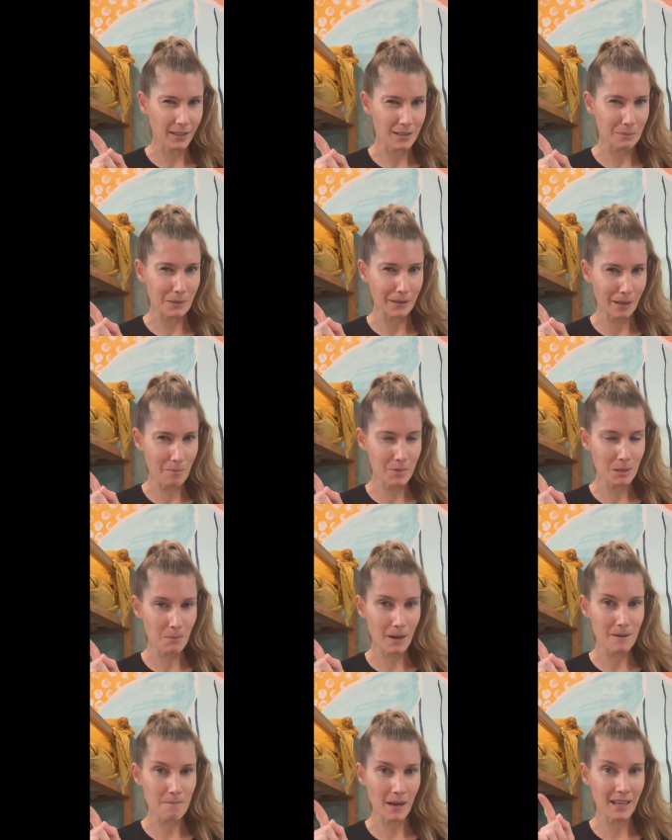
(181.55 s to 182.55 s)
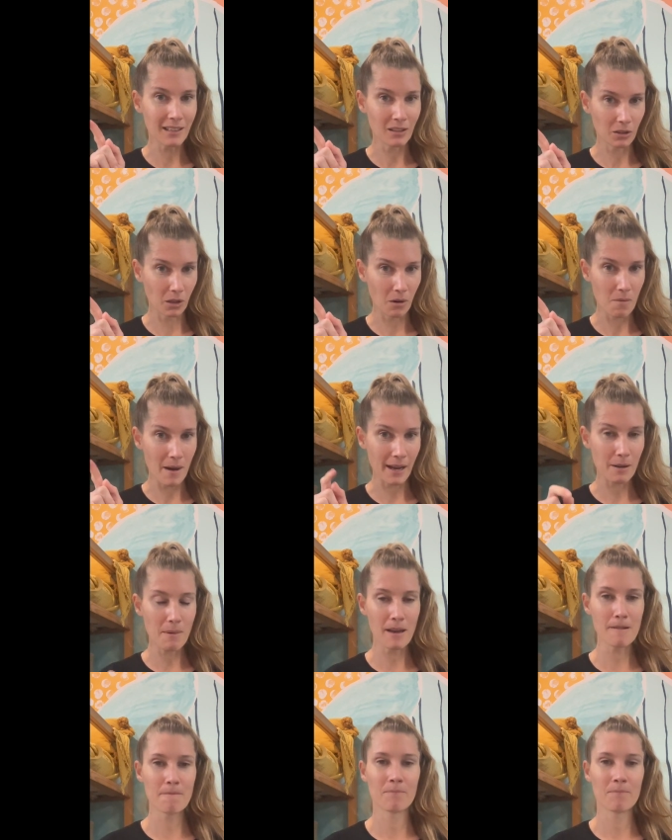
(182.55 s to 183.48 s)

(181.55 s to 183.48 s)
to be lumbar spine pain, lower back pain?